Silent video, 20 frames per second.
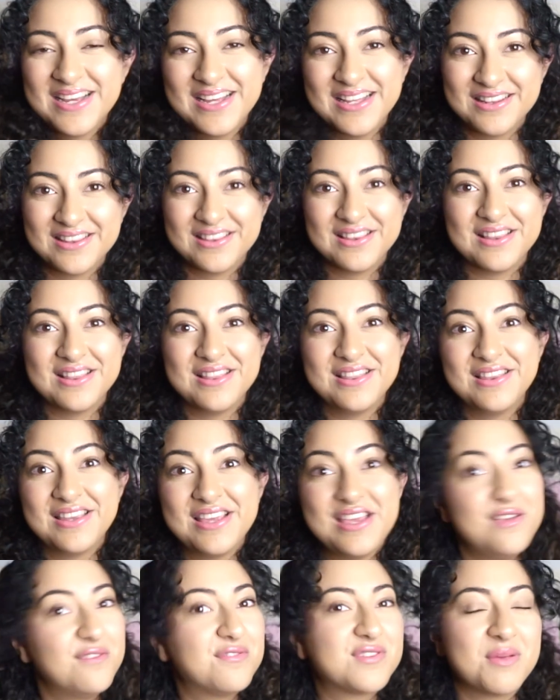
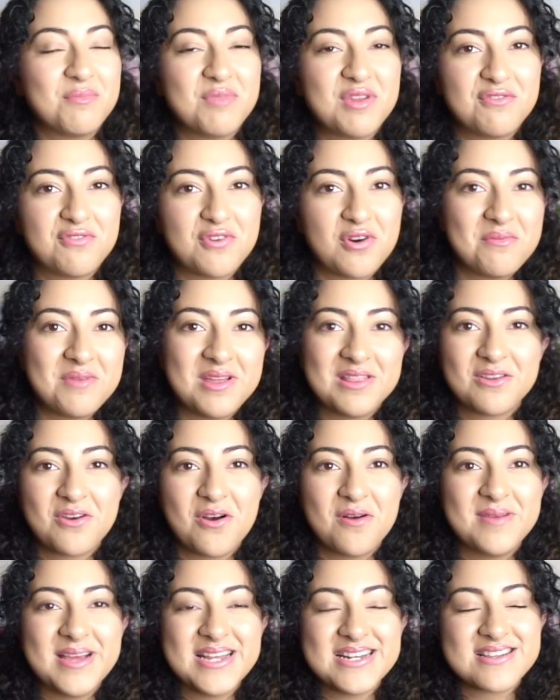leave something for me in the
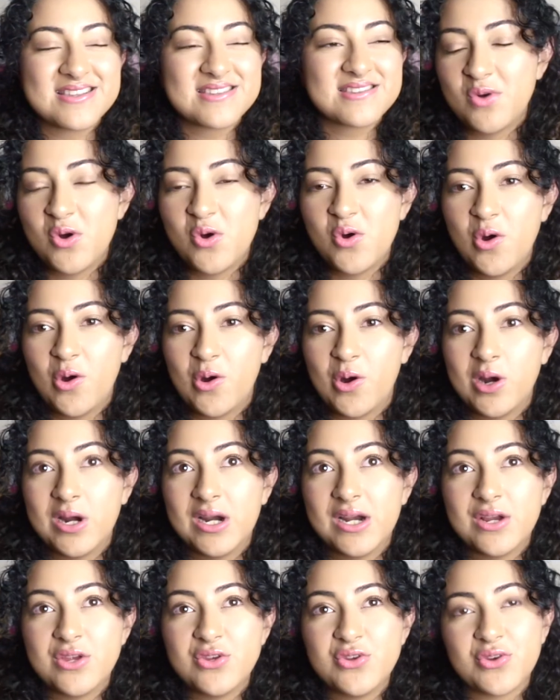comments,
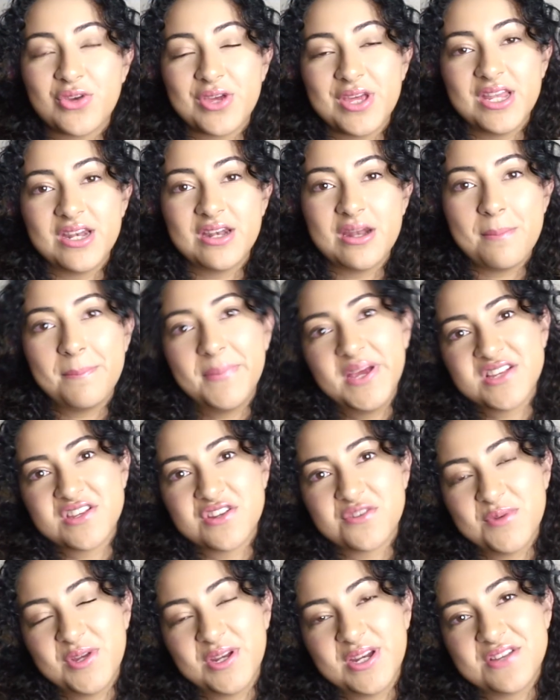or you can
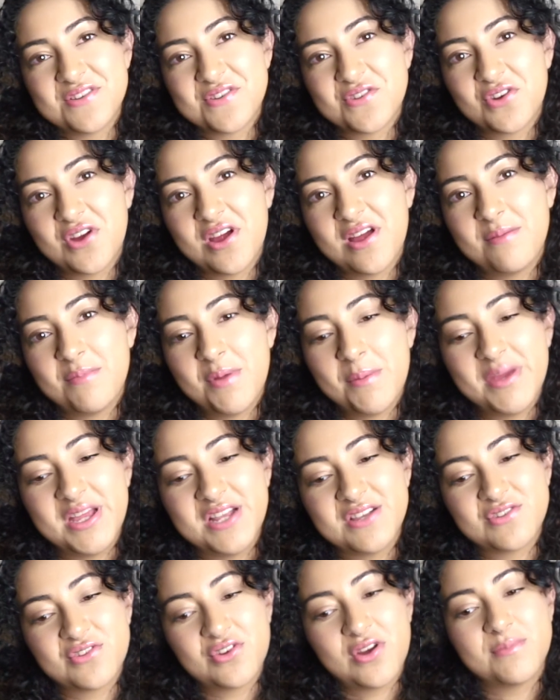message me on Instagram. My
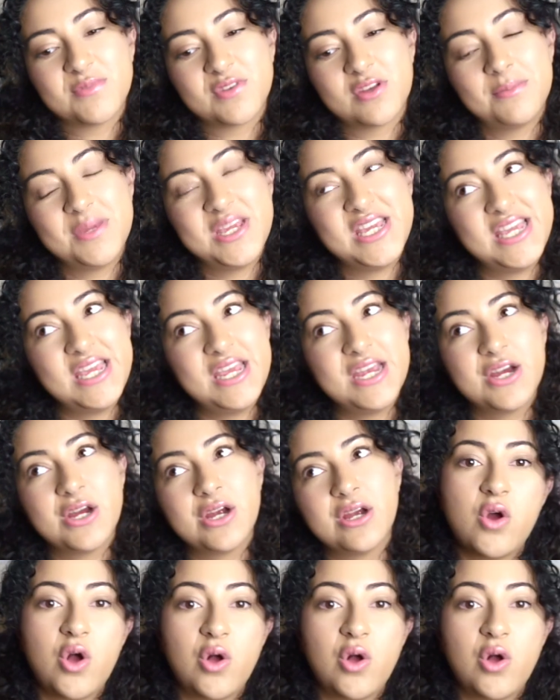Instagram's gonna be here.